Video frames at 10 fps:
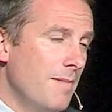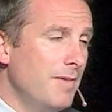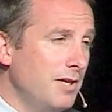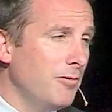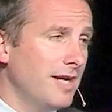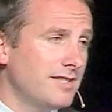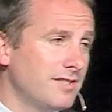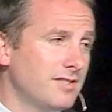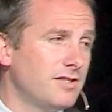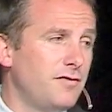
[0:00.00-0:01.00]
In many ways,
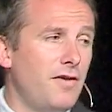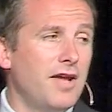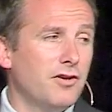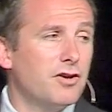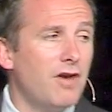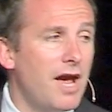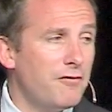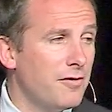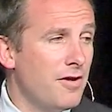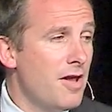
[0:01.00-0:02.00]
this is the final cry
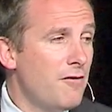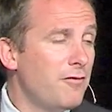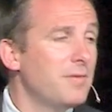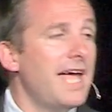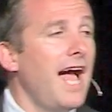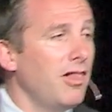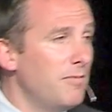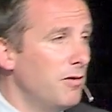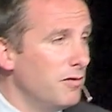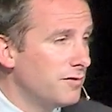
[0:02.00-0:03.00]
from, from the
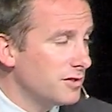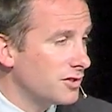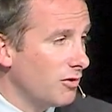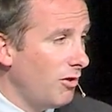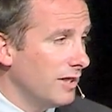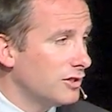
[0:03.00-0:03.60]
Alamo of the soul.